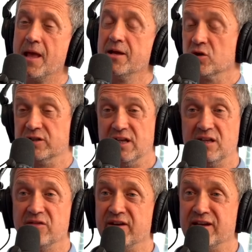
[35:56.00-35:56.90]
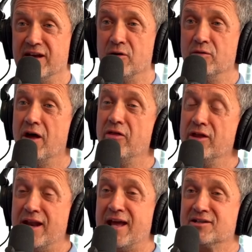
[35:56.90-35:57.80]
So I did the video, and the
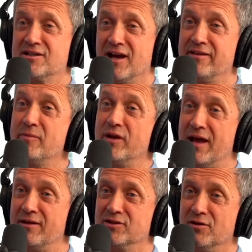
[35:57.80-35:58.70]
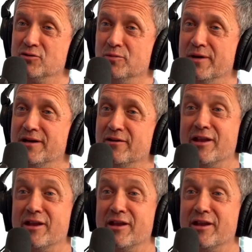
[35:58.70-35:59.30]
next day they put it out on social media.